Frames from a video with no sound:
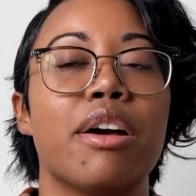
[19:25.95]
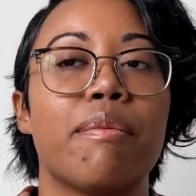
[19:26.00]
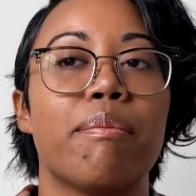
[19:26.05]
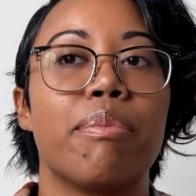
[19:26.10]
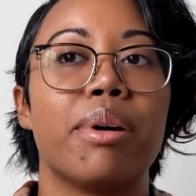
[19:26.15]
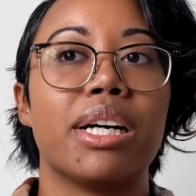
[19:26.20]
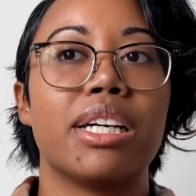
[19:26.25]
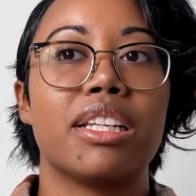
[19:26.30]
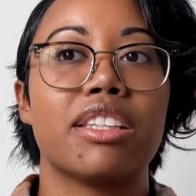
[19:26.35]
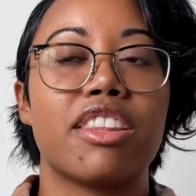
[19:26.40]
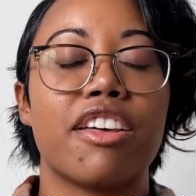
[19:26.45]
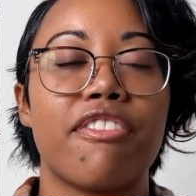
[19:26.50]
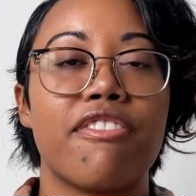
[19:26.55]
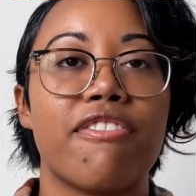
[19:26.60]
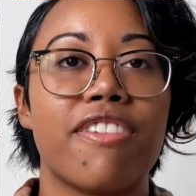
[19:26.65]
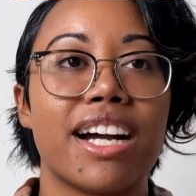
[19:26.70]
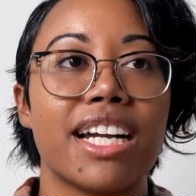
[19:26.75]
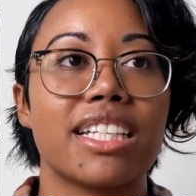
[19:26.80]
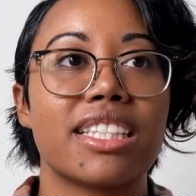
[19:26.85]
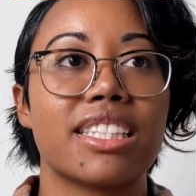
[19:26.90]
but the
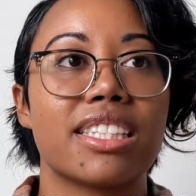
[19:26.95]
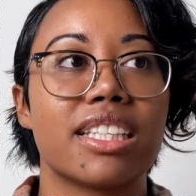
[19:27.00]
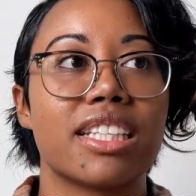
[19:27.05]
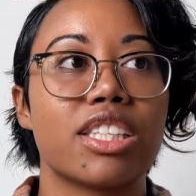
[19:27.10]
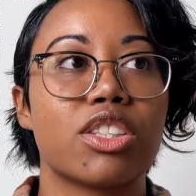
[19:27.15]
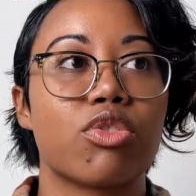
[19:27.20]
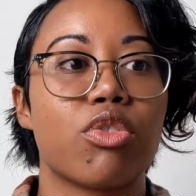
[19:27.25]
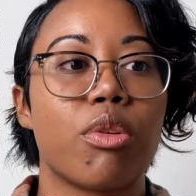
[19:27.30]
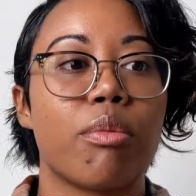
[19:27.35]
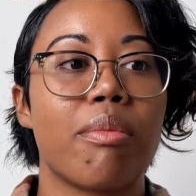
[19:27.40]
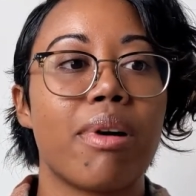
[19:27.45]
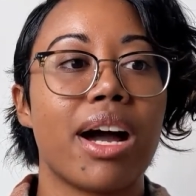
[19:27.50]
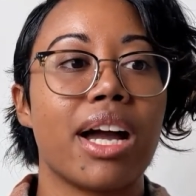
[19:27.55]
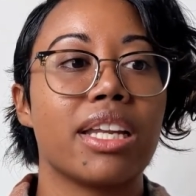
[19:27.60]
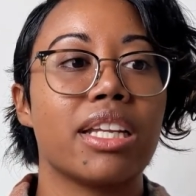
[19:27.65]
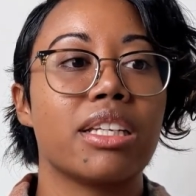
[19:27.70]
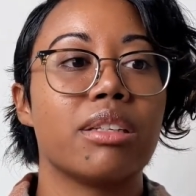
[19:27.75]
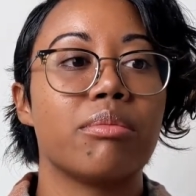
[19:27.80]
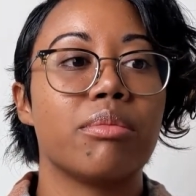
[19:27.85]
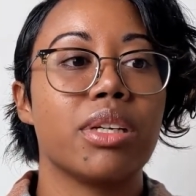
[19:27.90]
fight scenes
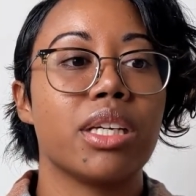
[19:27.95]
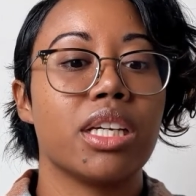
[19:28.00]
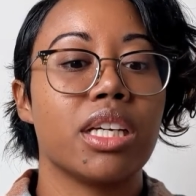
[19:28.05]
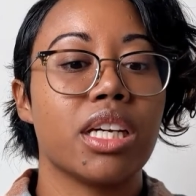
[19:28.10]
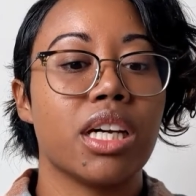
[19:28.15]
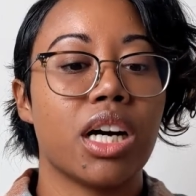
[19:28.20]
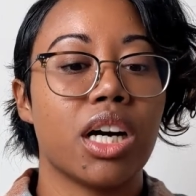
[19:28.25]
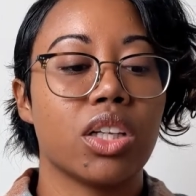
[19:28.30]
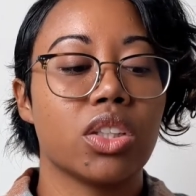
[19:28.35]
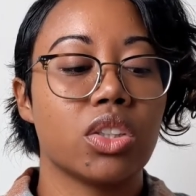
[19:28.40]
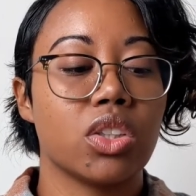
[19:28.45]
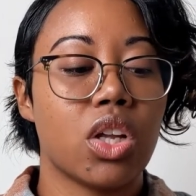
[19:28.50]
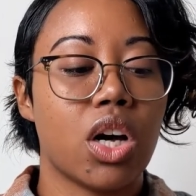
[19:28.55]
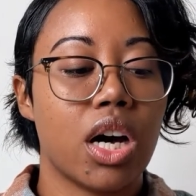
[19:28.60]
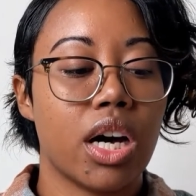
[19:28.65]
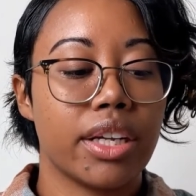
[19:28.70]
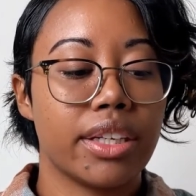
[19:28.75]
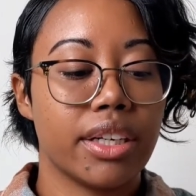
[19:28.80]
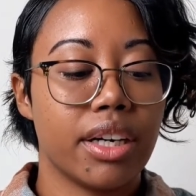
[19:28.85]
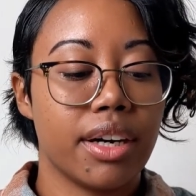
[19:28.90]
reminded me a
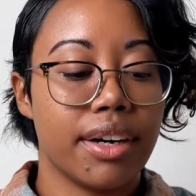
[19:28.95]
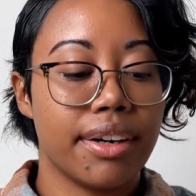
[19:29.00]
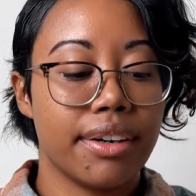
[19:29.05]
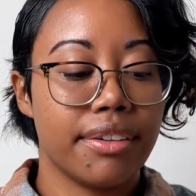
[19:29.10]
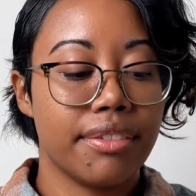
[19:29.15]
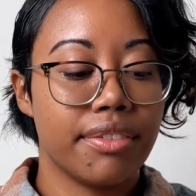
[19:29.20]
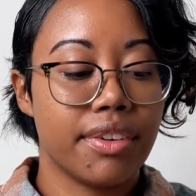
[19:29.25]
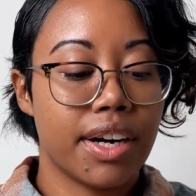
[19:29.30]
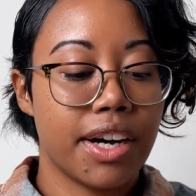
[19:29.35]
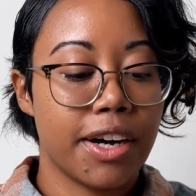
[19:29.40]
lot of